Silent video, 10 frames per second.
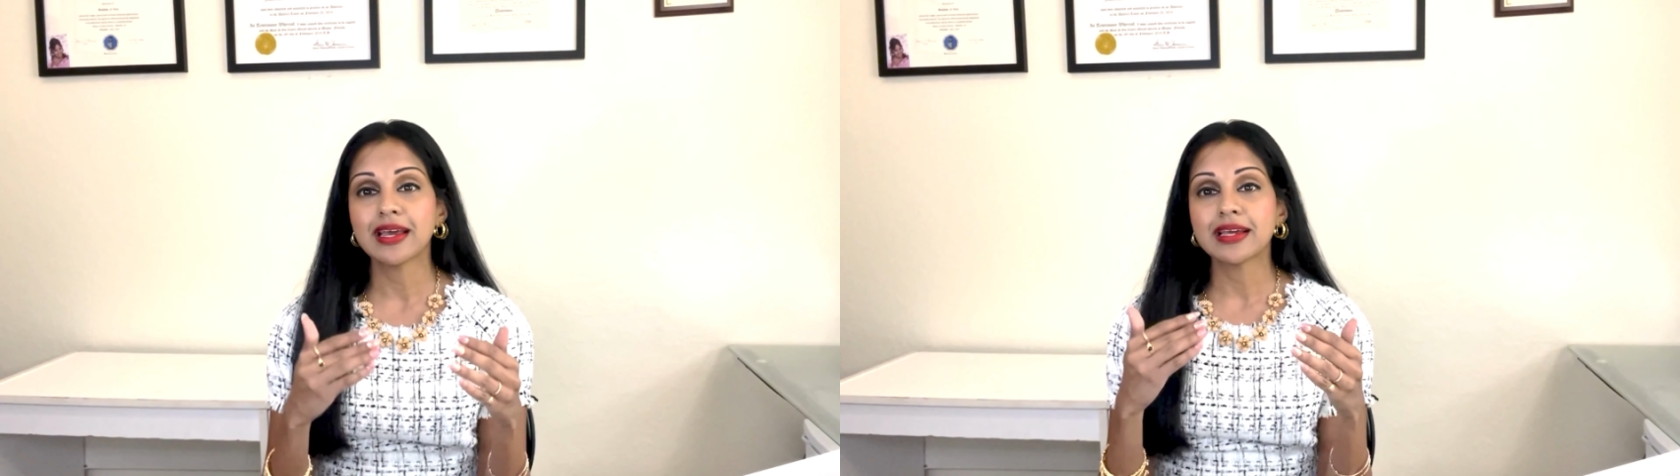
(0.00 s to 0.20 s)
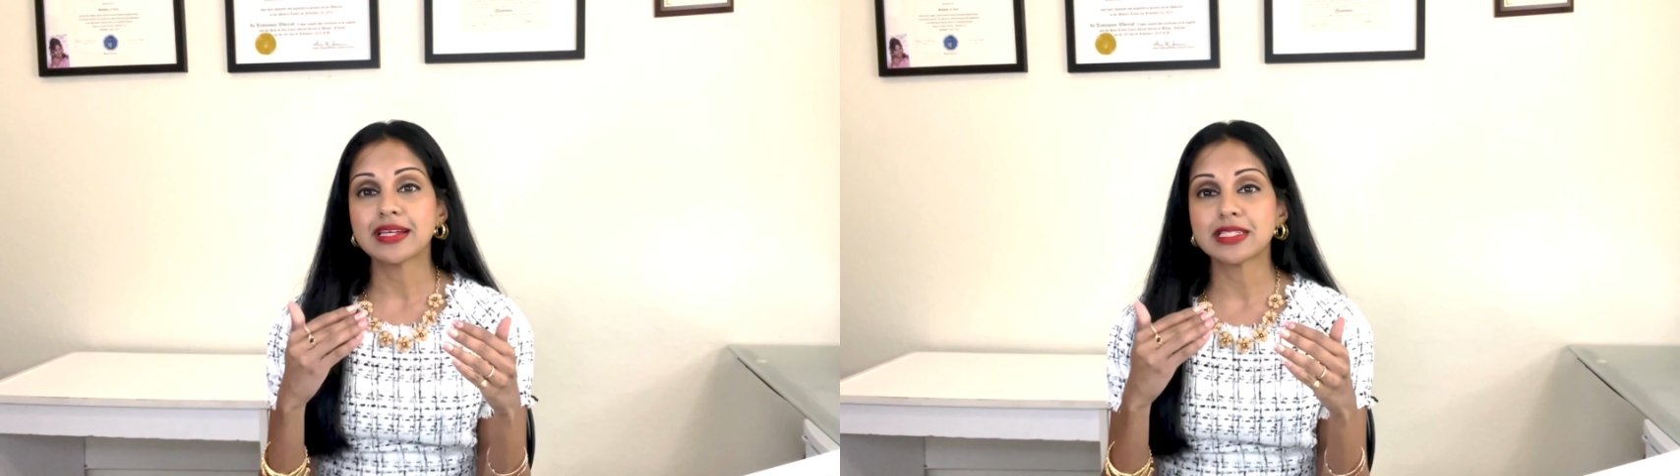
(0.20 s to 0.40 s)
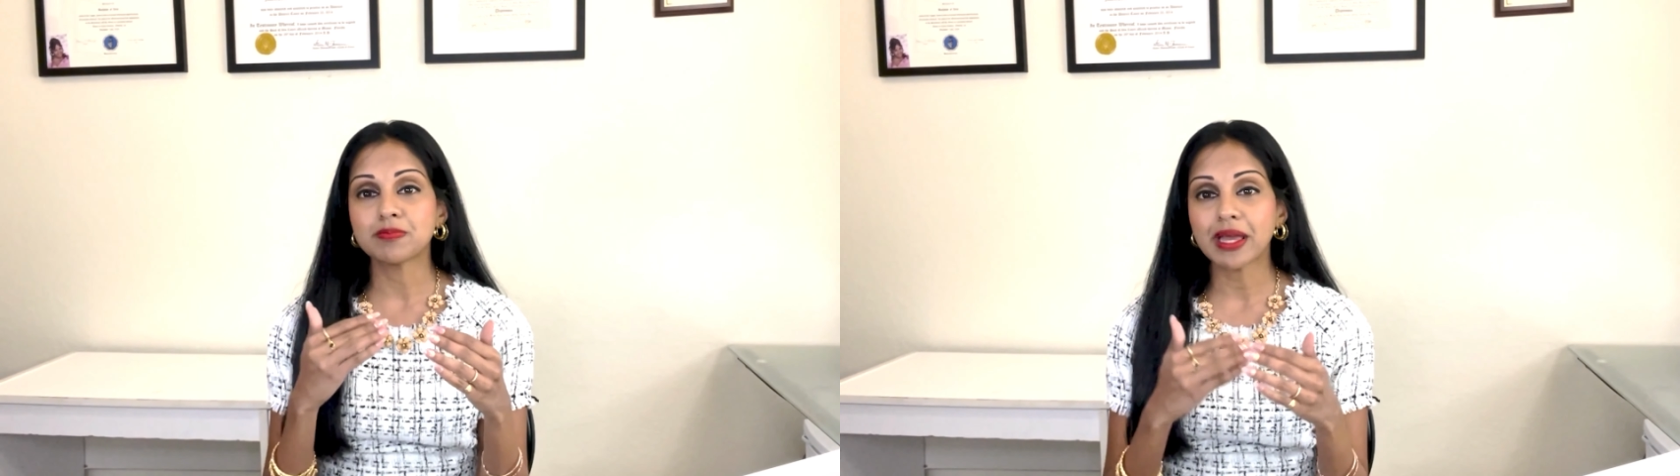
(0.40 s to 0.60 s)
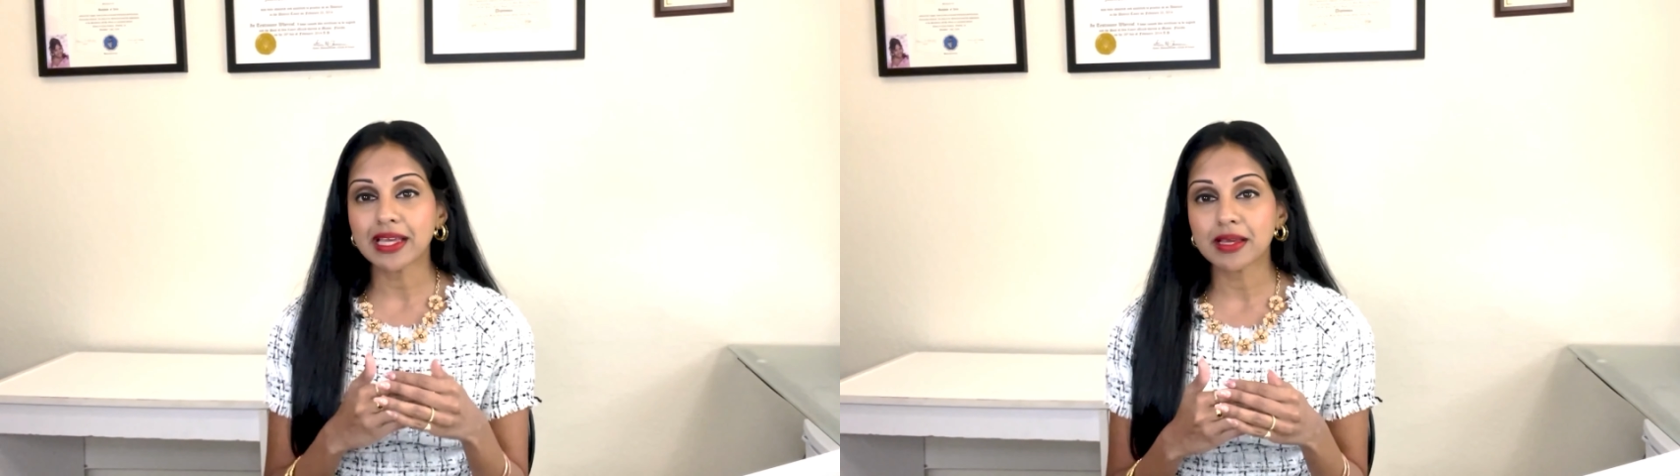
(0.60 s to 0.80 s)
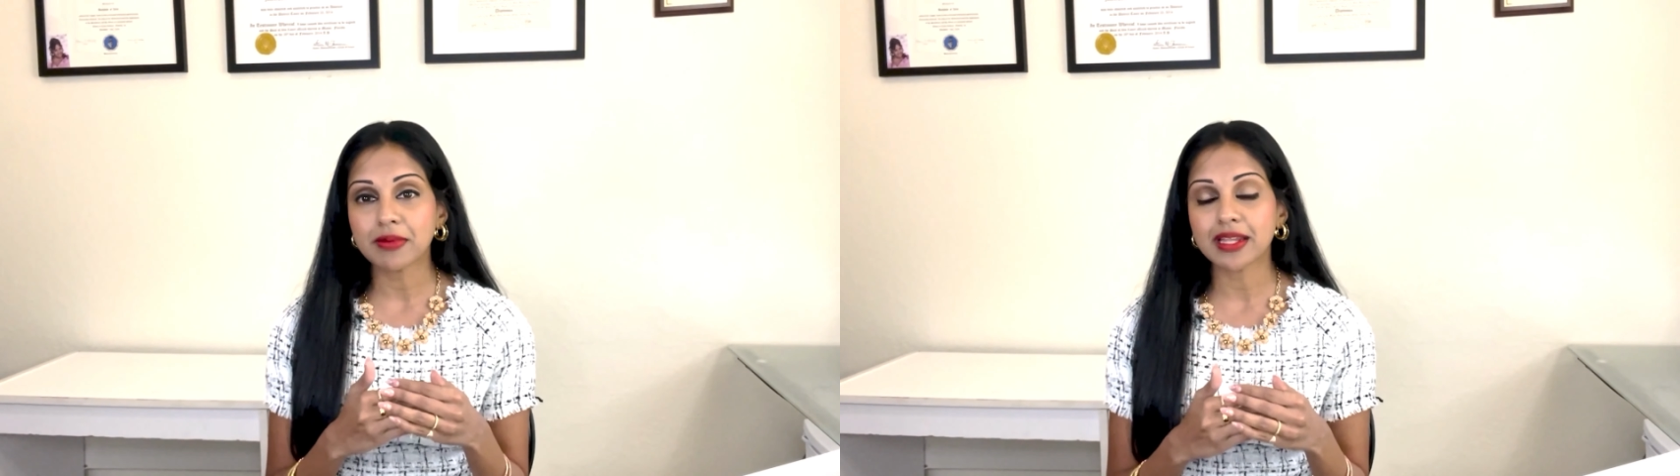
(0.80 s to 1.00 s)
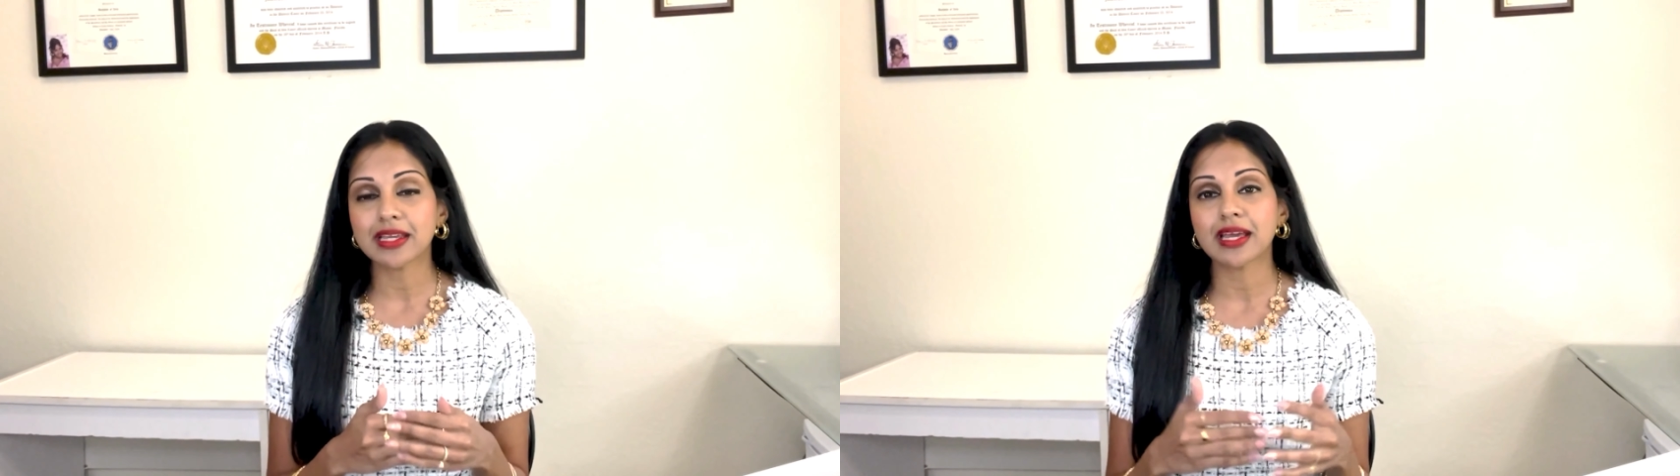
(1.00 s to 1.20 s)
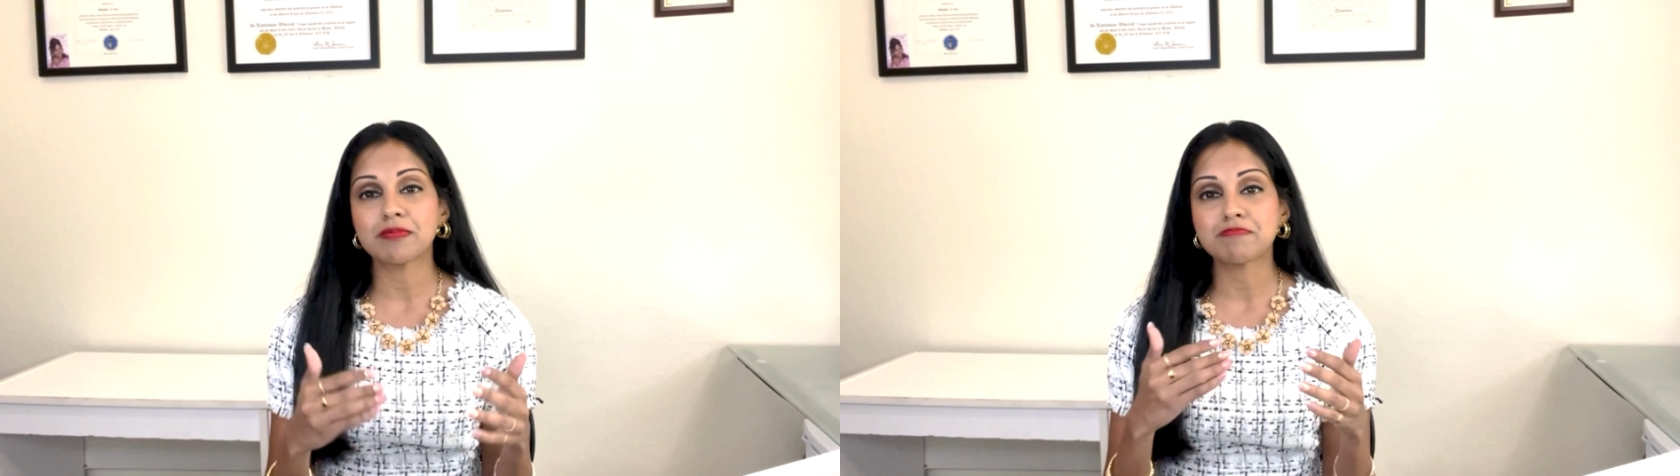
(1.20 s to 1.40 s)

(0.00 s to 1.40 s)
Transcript: is making money and